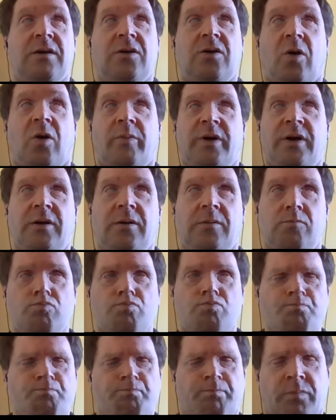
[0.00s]
comma,
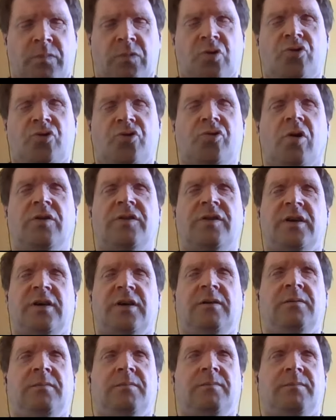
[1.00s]

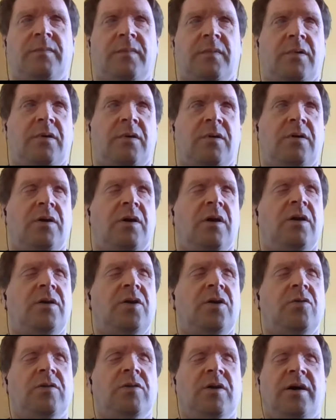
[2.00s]
trotting
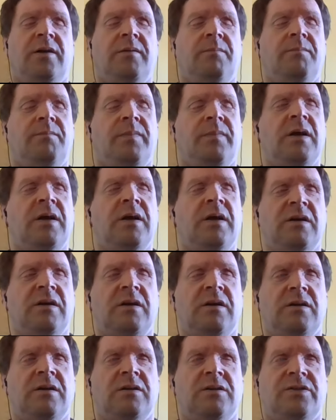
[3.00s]
new line,
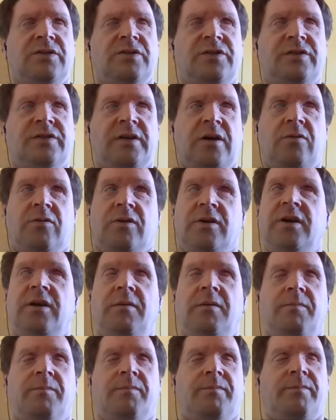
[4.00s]

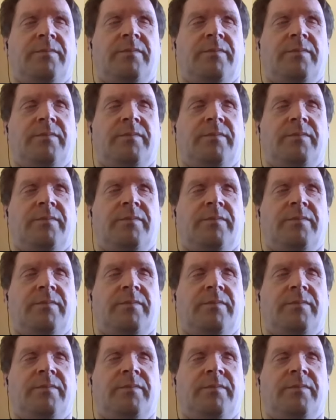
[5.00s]
slowly,